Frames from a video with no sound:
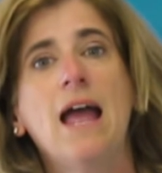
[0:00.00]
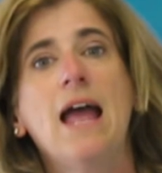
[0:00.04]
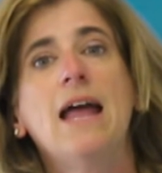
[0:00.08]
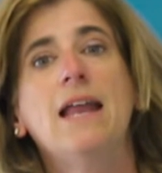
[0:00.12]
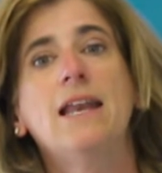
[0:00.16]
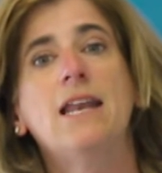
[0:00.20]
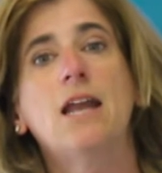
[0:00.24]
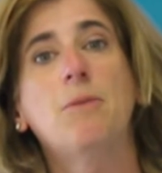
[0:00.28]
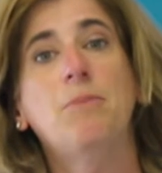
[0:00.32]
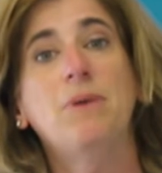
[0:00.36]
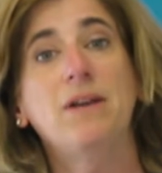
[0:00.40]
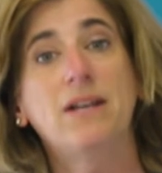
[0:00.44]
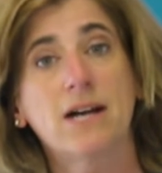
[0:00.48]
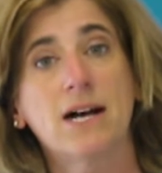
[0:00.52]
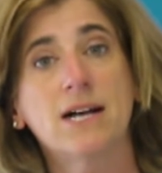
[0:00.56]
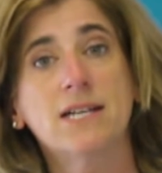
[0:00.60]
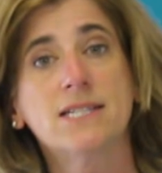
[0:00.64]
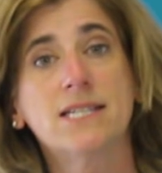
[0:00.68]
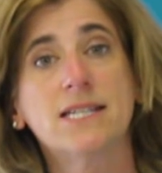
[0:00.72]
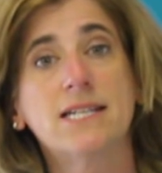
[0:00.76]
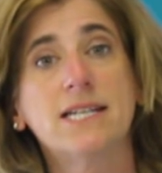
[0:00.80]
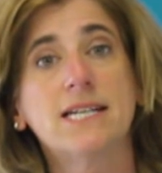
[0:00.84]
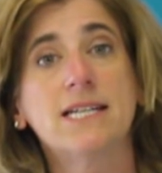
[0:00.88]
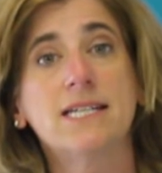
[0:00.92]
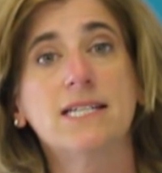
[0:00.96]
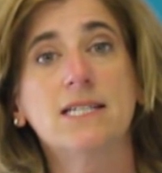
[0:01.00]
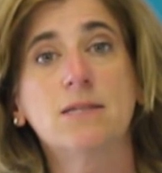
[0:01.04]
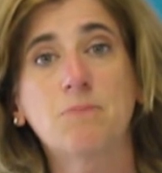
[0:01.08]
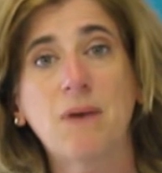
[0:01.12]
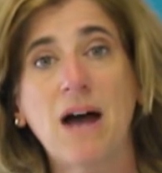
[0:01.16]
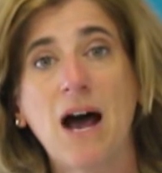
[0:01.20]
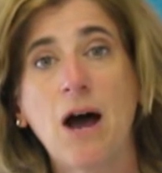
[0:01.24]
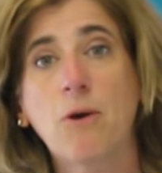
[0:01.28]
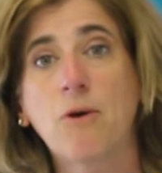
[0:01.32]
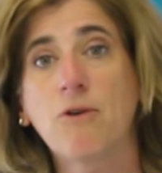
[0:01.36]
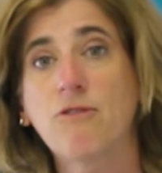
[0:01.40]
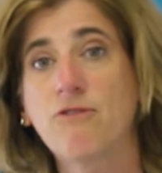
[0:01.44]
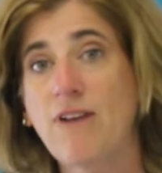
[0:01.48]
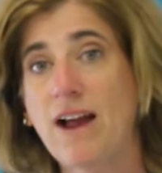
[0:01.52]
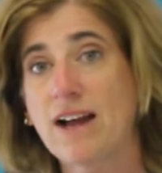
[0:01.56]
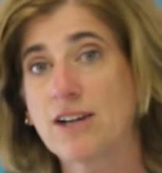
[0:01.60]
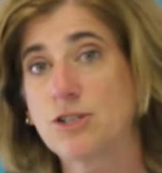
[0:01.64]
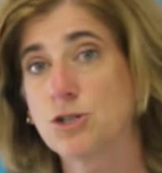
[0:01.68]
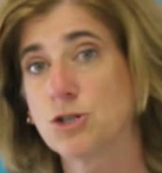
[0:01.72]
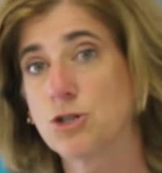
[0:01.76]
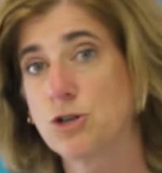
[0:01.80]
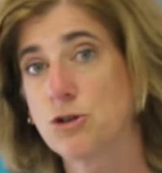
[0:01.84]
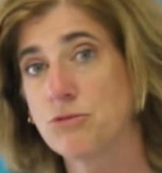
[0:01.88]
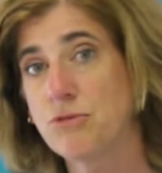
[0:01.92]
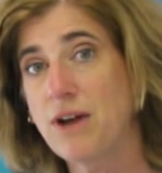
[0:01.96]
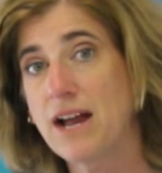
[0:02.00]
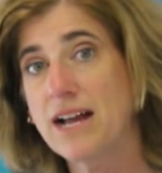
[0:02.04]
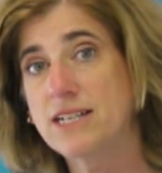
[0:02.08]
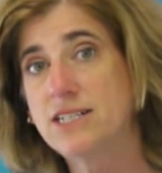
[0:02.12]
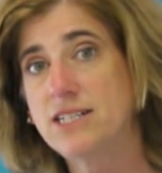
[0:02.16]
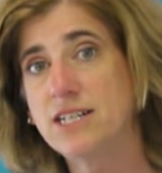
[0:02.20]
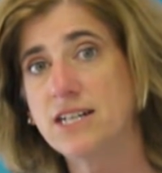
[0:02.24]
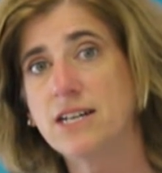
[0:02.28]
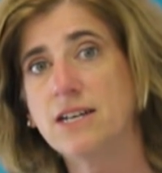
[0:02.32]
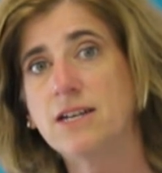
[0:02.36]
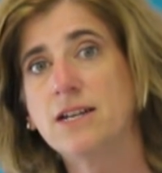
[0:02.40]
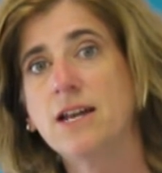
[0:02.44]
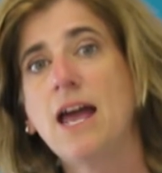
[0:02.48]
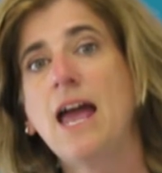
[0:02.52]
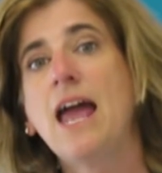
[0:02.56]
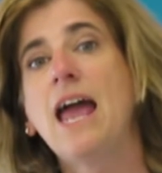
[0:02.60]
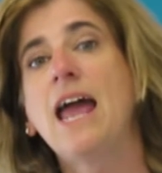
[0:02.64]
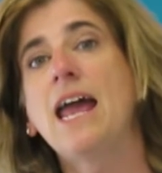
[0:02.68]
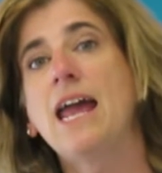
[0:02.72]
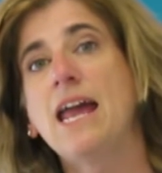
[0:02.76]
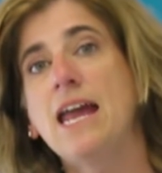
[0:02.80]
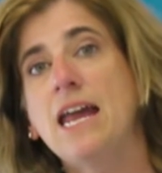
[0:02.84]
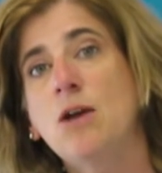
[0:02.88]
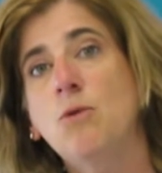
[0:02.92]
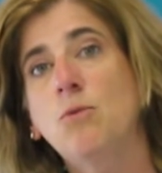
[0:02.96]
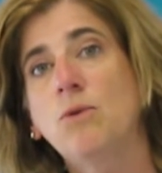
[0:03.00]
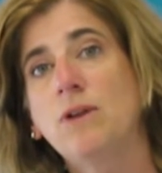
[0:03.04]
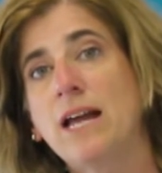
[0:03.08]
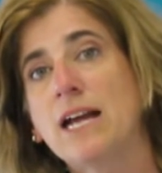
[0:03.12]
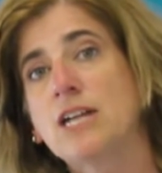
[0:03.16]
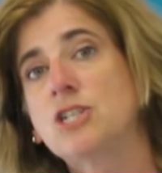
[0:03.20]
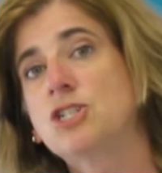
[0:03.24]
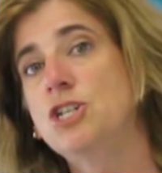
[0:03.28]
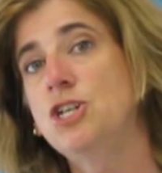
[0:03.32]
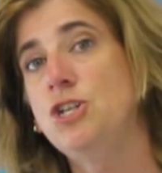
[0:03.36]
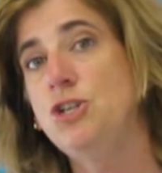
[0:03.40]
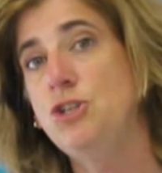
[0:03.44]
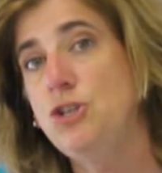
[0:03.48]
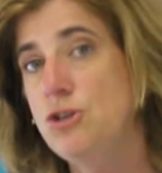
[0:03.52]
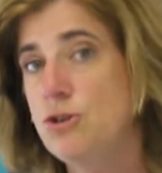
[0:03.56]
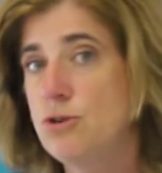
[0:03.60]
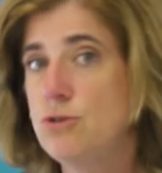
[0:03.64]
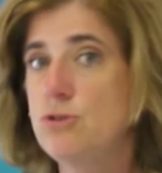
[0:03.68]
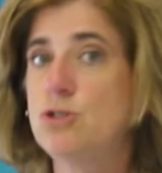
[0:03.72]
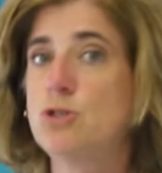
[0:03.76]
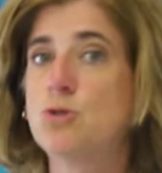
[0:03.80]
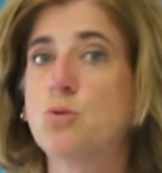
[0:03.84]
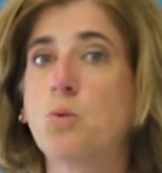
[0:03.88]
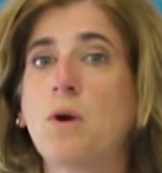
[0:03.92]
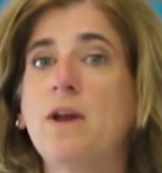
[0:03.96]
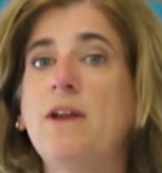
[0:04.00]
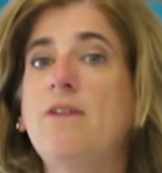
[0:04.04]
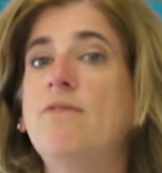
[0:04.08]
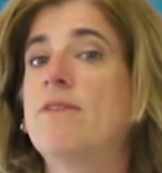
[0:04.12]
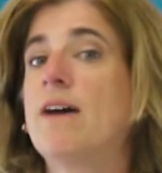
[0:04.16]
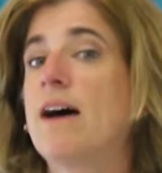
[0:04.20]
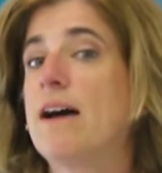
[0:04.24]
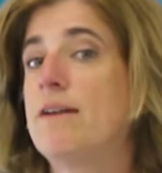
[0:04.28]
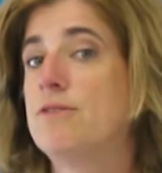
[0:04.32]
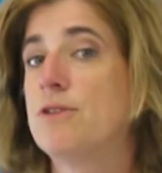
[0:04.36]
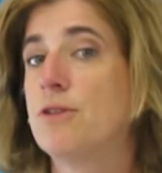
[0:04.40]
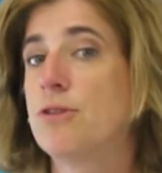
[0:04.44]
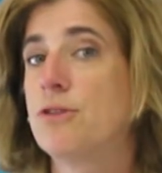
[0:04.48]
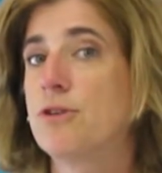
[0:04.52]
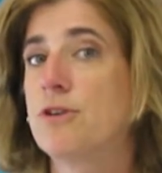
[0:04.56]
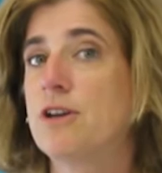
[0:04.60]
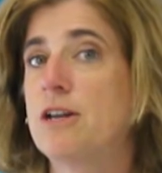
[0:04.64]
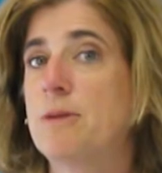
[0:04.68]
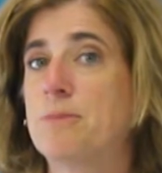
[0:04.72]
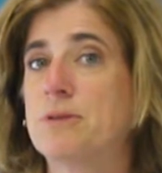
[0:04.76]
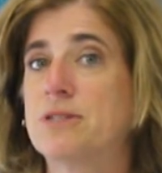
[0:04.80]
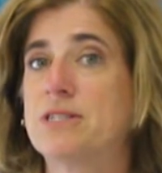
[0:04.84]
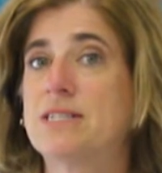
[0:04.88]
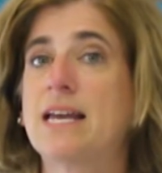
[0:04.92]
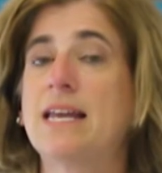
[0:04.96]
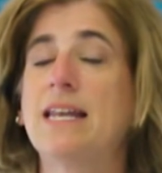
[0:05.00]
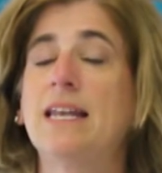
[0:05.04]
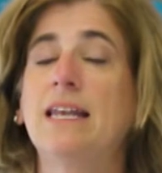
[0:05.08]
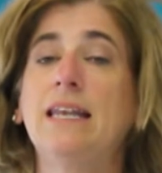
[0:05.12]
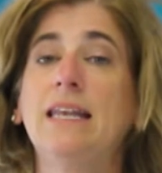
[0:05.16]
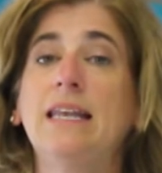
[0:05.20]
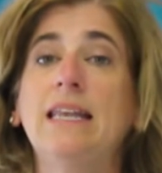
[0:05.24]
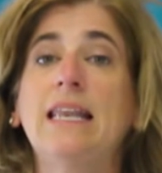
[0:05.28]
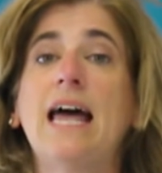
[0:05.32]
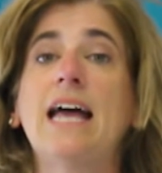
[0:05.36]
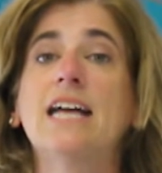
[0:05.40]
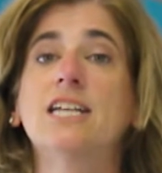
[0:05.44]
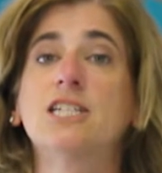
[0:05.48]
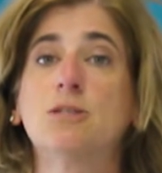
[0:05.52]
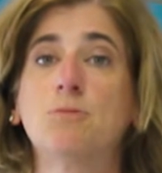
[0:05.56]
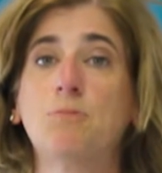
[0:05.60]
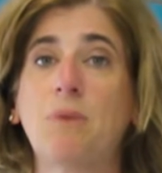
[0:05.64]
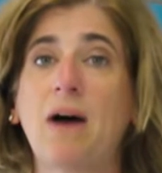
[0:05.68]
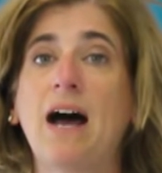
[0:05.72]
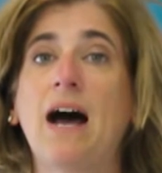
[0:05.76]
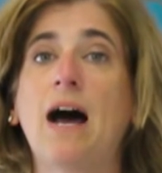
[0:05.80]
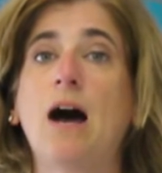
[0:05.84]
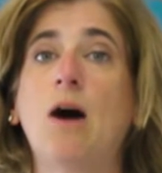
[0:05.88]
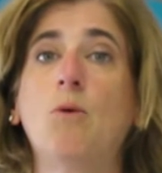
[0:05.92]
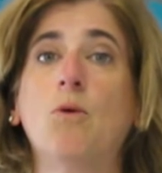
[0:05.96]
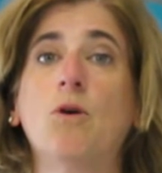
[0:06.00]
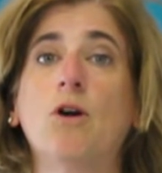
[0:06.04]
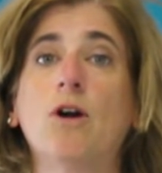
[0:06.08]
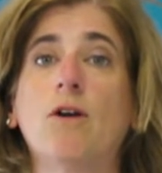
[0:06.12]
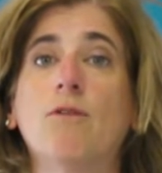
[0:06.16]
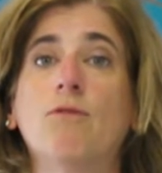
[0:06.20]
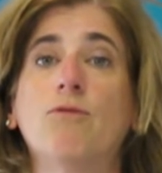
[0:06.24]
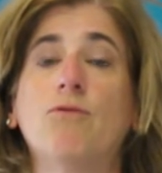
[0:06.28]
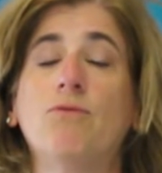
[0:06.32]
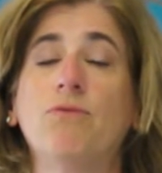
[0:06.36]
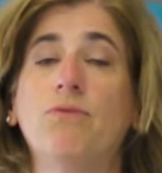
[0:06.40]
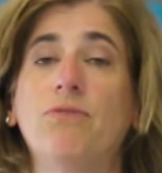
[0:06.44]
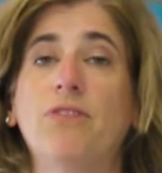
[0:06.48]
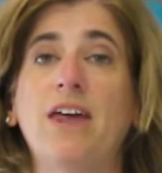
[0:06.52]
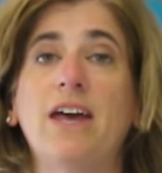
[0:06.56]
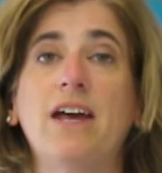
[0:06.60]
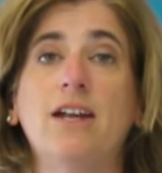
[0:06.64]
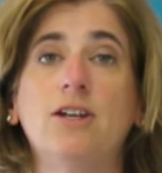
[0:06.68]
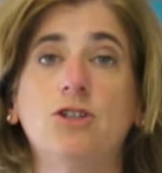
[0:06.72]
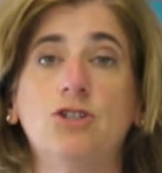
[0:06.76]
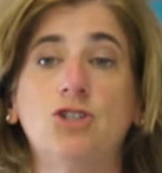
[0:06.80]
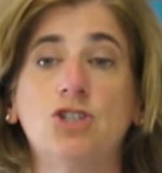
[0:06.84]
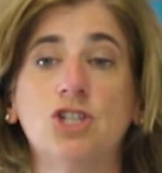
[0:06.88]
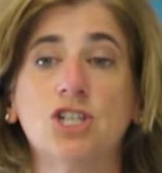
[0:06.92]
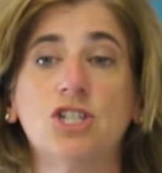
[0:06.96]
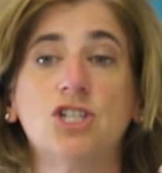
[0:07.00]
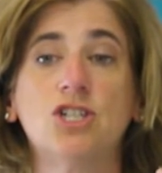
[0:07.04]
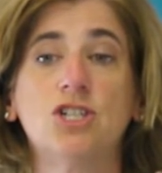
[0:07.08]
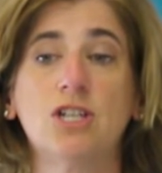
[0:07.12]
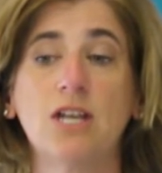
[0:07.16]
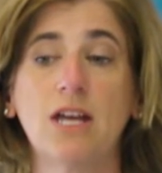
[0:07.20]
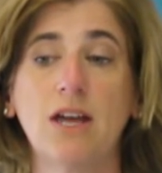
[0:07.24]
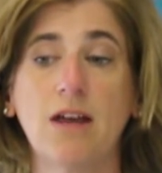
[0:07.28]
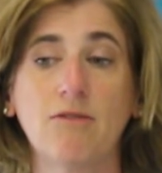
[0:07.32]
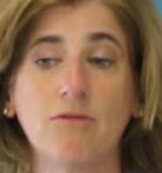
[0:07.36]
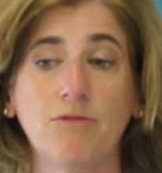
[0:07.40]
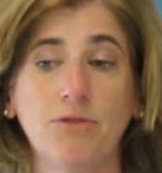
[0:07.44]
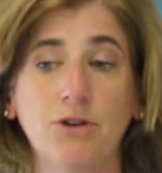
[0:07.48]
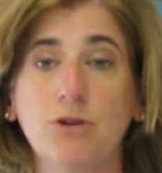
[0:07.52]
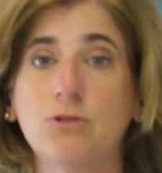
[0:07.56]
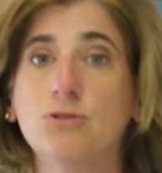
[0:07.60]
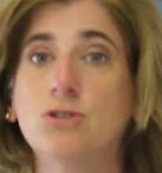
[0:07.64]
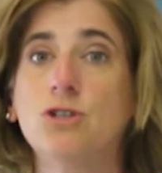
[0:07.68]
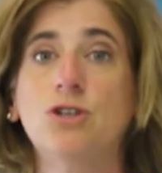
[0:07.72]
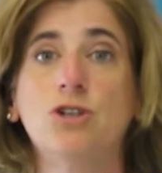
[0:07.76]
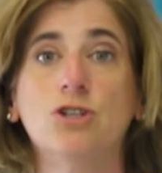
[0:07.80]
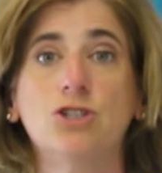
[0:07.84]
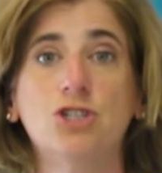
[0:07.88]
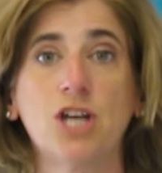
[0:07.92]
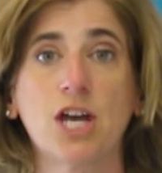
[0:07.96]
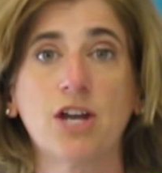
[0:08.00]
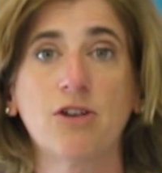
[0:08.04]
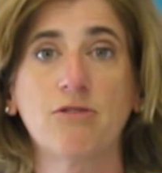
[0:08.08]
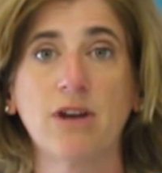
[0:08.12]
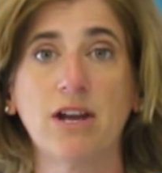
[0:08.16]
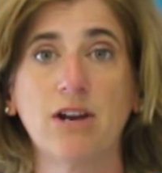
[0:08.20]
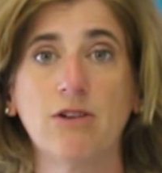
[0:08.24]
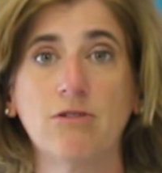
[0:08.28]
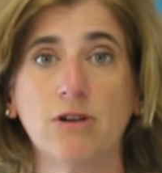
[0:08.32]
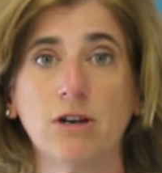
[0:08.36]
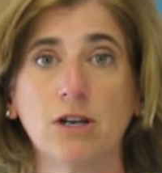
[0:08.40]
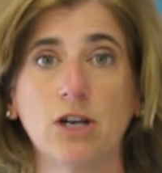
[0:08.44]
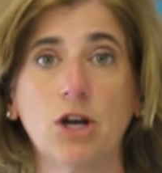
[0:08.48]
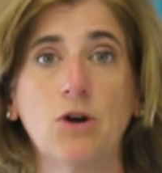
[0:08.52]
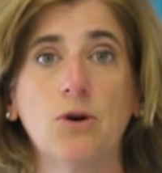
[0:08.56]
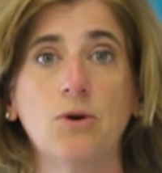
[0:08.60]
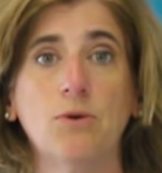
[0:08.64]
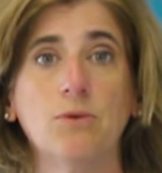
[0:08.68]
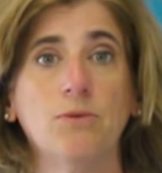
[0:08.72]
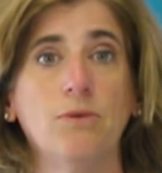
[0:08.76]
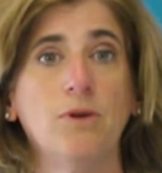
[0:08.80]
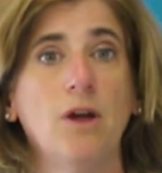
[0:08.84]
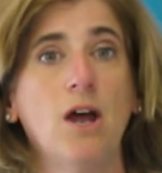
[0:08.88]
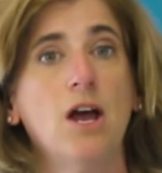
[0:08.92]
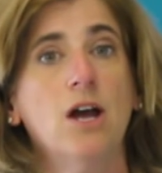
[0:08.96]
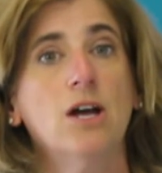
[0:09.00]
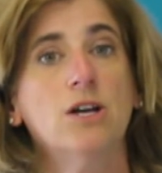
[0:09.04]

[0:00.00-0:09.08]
Now, because it is power factor corrected, it will actually use twenty-five to thirty percent less power than just using your generator alone.